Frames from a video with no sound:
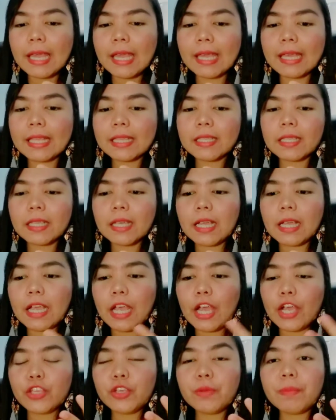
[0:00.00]
And,
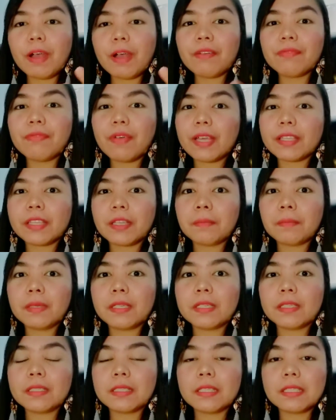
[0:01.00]
yung mga
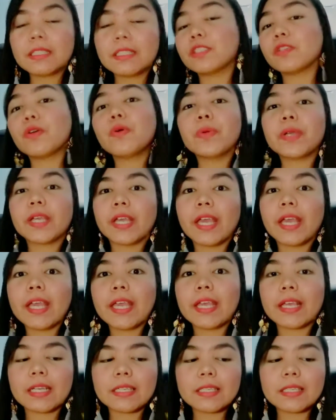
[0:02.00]
vitamins, it's okay.